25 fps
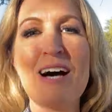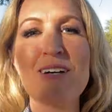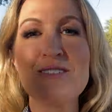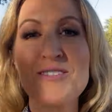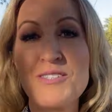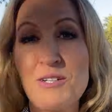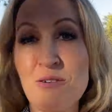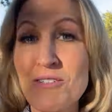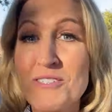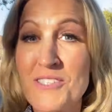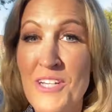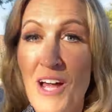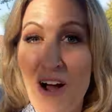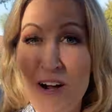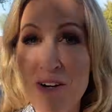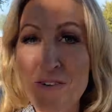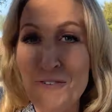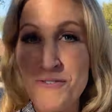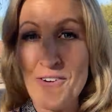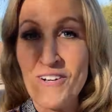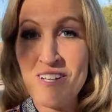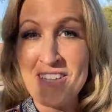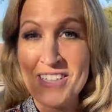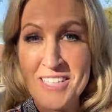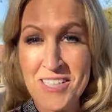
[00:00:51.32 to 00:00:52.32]
So a
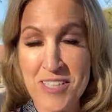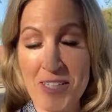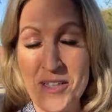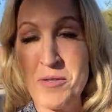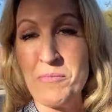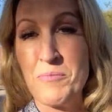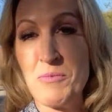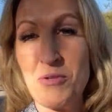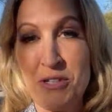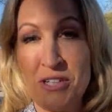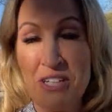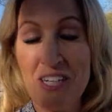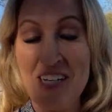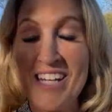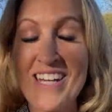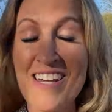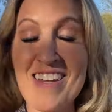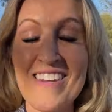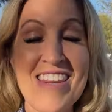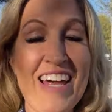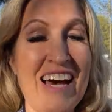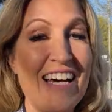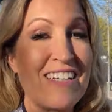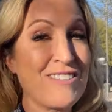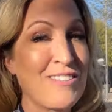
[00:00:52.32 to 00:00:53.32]
dog-friendly
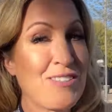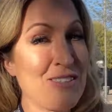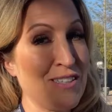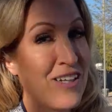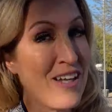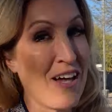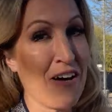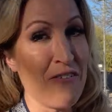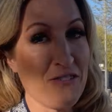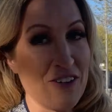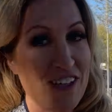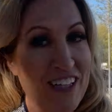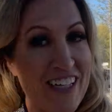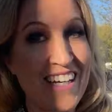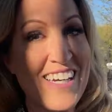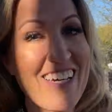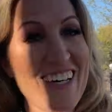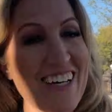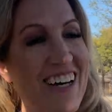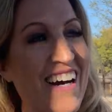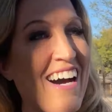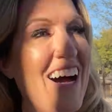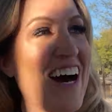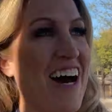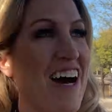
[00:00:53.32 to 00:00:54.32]
community, that's lovely.
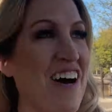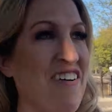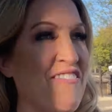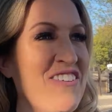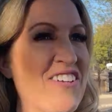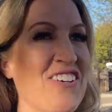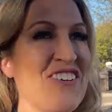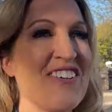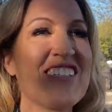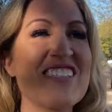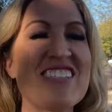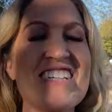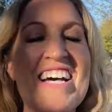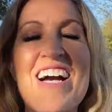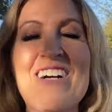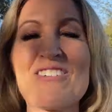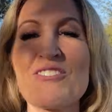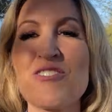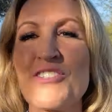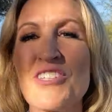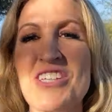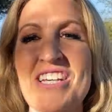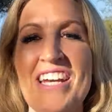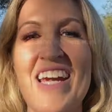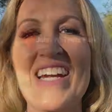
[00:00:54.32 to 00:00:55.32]
There is
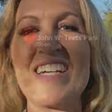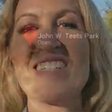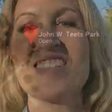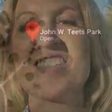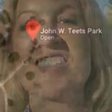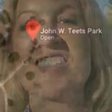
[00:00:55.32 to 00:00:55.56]
actually a